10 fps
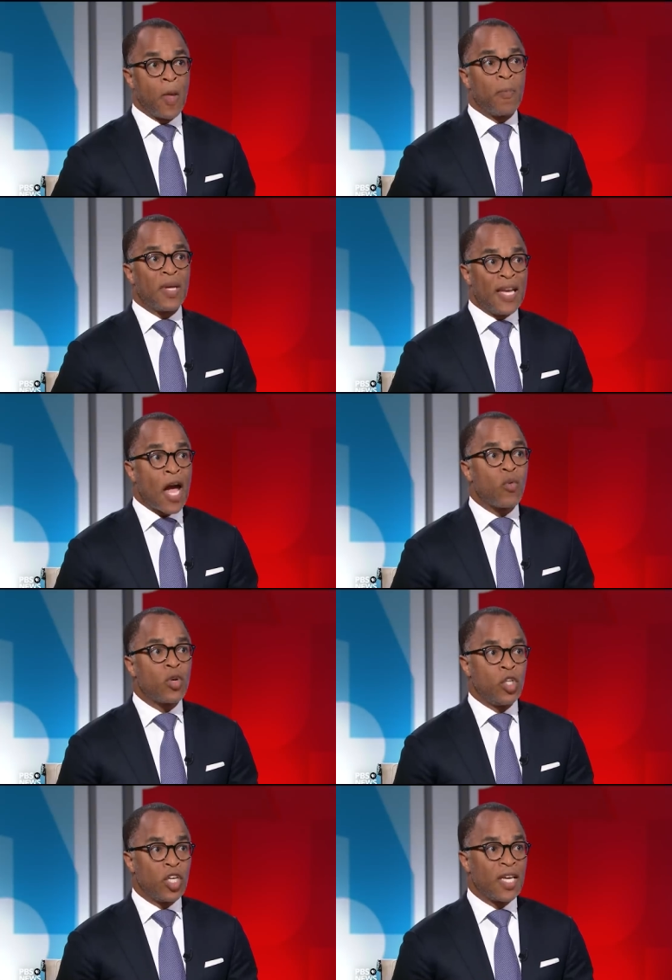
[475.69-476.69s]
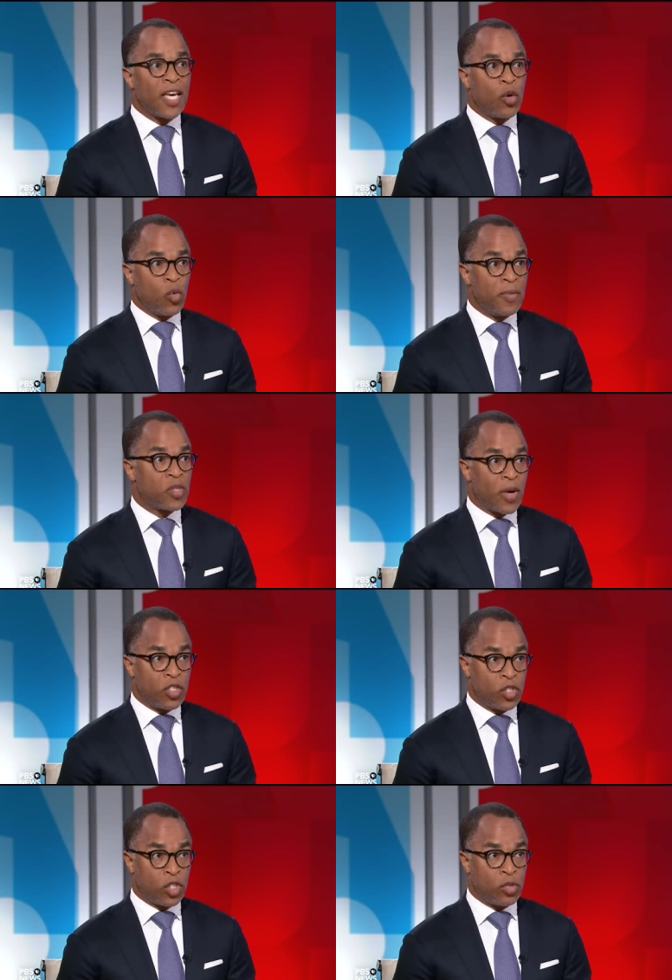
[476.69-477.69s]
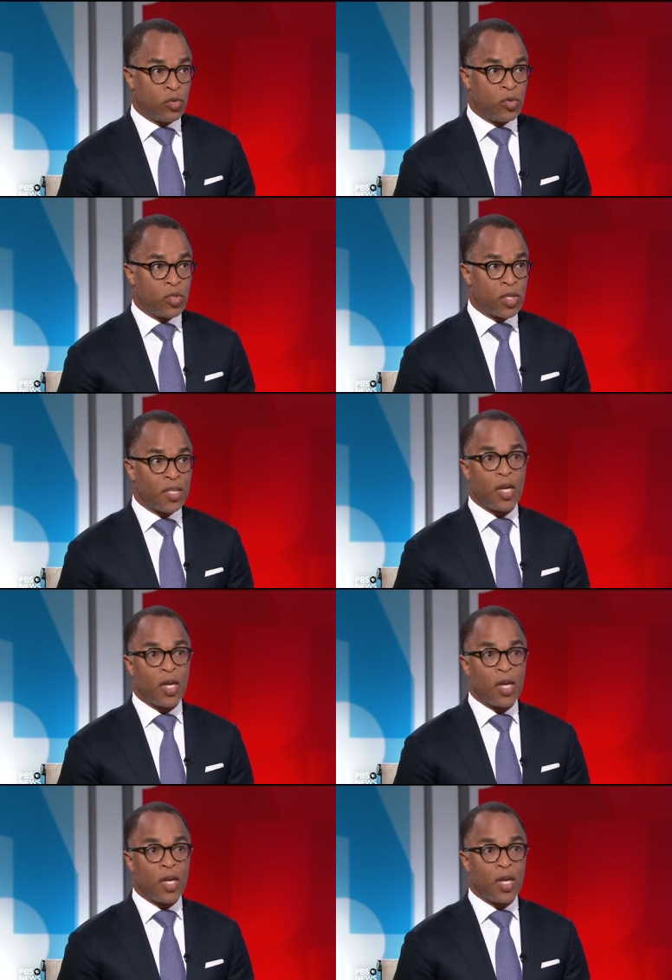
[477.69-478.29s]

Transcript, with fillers: But now we're looking at a woman's right to choose